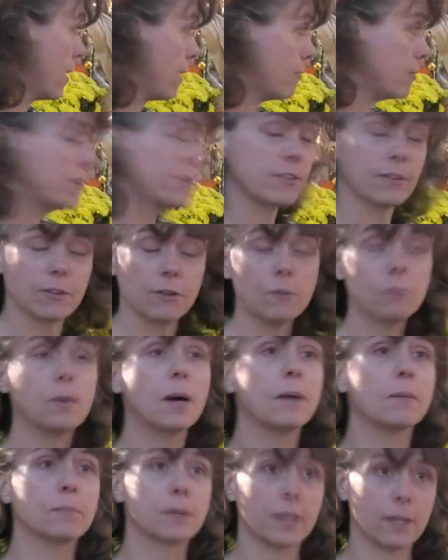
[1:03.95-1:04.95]
Every single
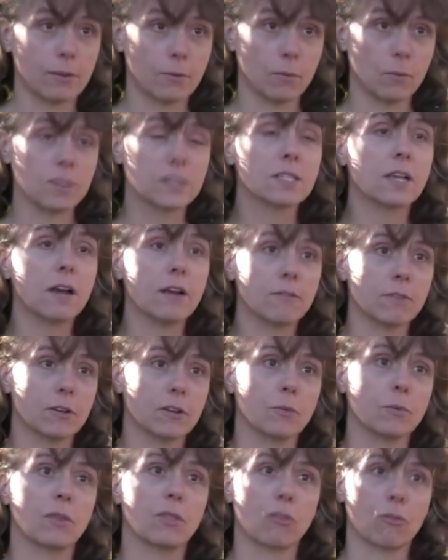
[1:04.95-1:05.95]
pumpkin was
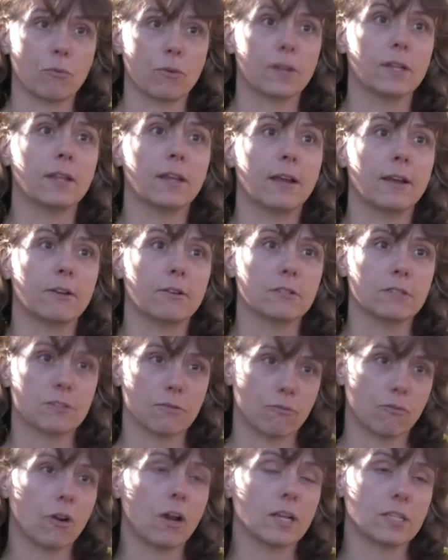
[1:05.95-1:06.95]
covered with three layers
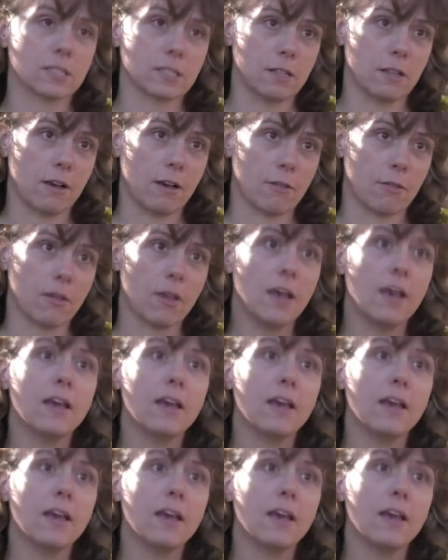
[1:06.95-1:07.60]
of frost cloth.